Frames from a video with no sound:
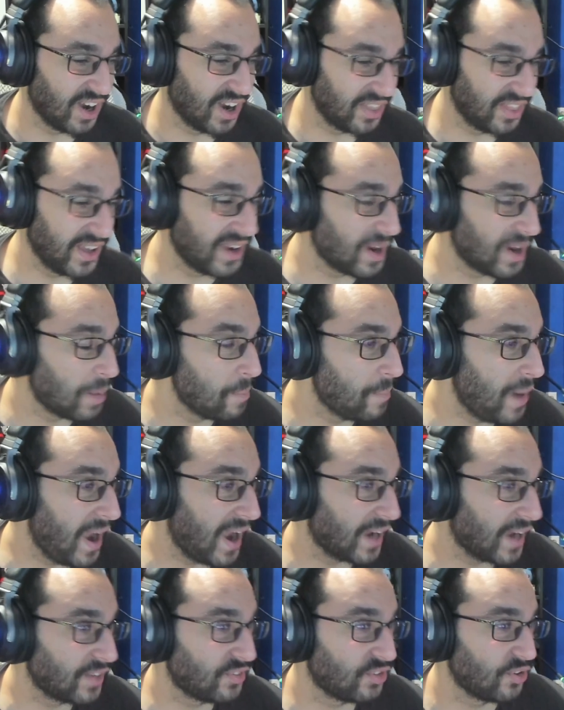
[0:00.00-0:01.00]
They come
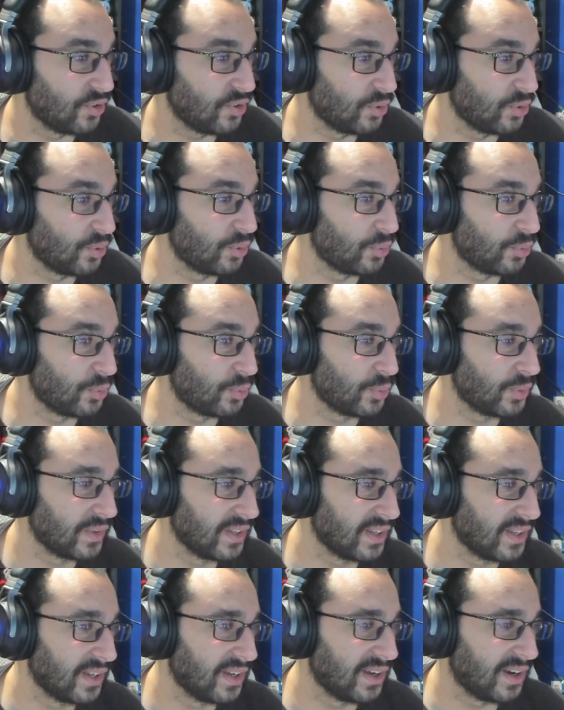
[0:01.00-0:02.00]
back to,
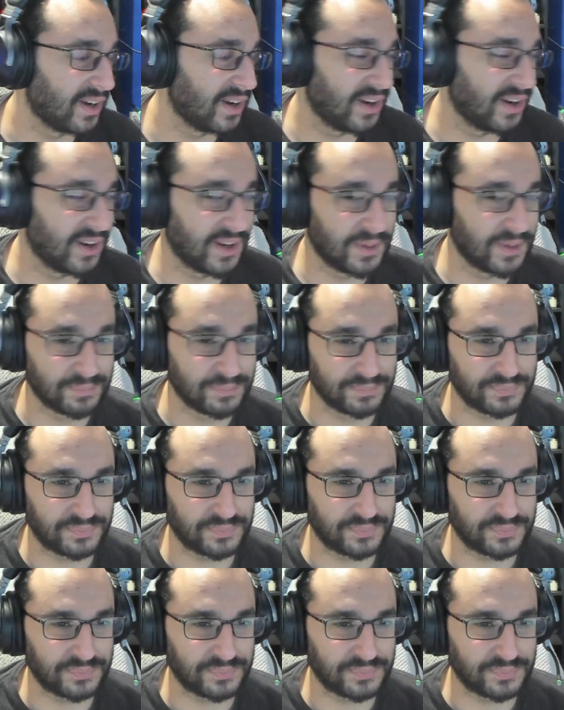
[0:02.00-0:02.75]
having